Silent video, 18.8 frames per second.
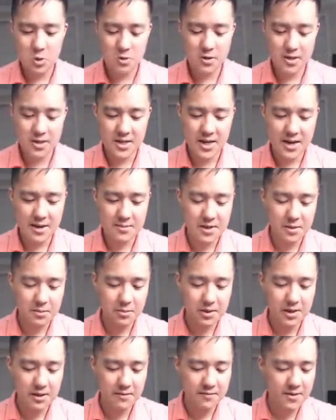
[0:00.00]
of the times I
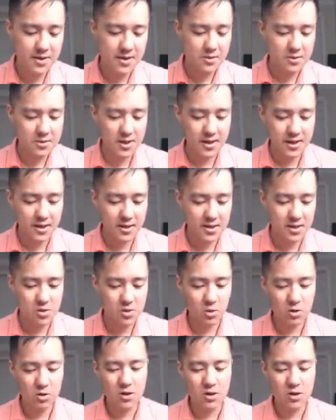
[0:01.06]
believe it was like in this order,